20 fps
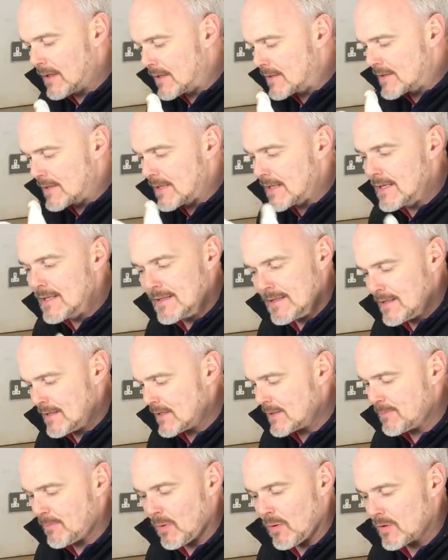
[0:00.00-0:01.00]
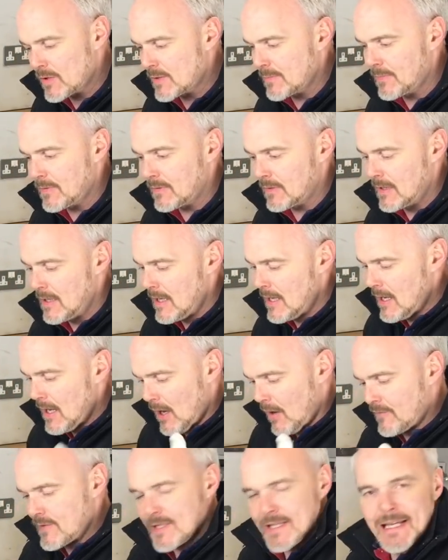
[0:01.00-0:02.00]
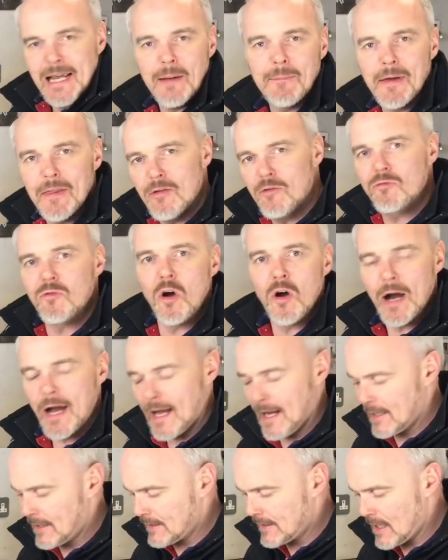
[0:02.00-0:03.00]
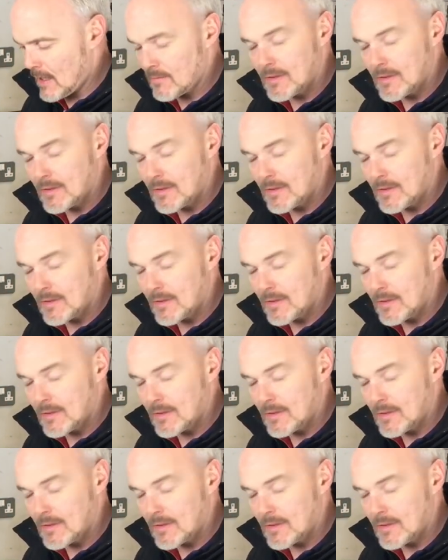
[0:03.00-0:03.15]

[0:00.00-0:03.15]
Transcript: as easy as possible. Obviously I'm at the wrong height now.